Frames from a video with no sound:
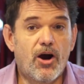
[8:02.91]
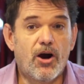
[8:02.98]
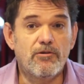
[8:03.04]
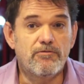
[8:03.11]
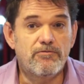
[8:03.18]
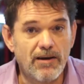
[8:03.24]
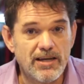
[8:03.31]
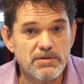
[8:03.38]
on
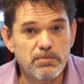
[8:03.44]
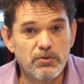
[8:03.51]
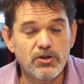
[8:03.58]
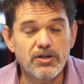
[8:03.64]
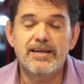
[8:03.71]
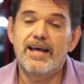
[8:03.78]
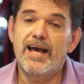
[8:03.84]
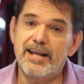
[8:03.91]

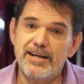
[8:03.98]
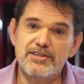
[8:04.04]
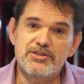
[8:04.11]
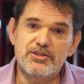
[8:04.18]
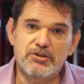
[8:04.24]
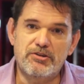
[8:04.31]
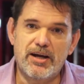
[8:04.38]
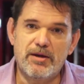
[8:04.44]
Facebook and
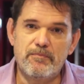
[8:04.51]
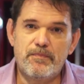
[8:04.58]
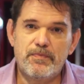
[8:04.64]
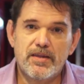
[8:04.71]
Instagram.